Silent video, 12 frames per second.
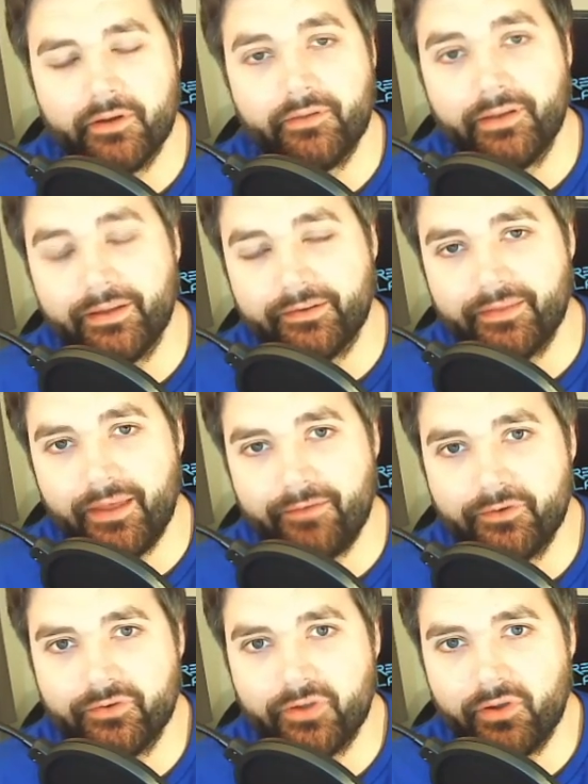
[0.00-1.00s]
The link's there
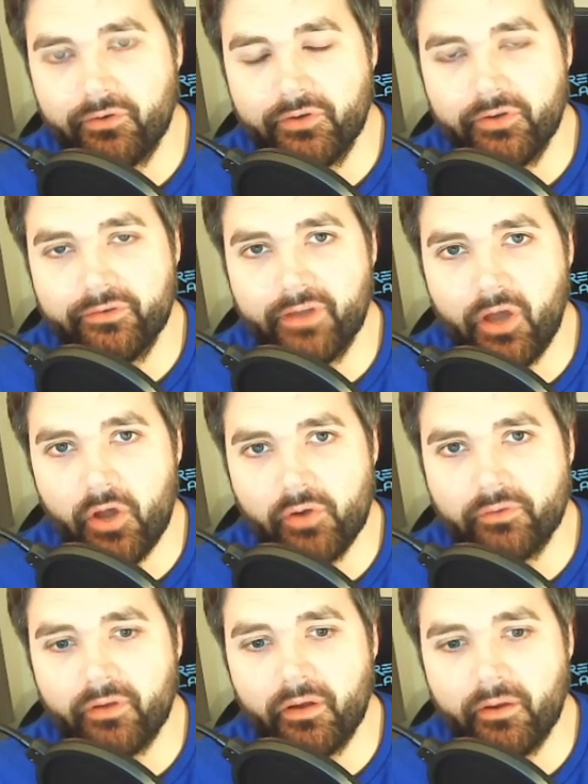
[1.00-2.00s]
for you to go and use in your own
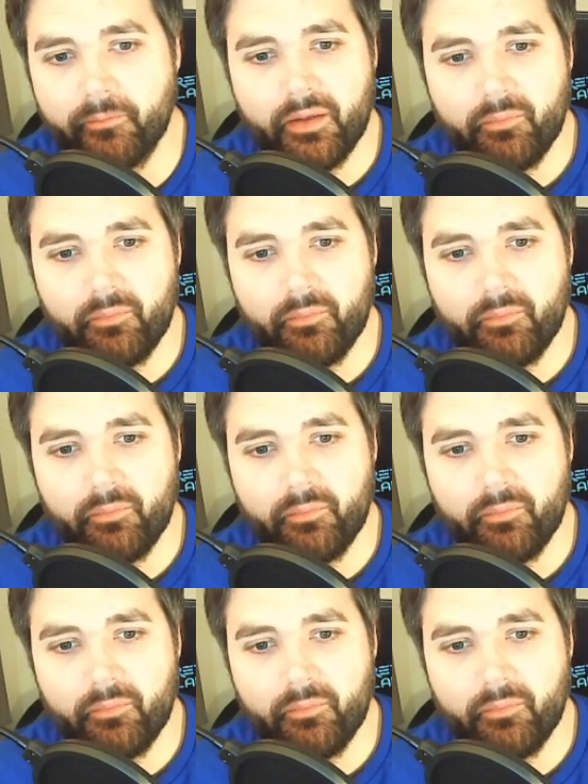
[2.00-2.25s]
time.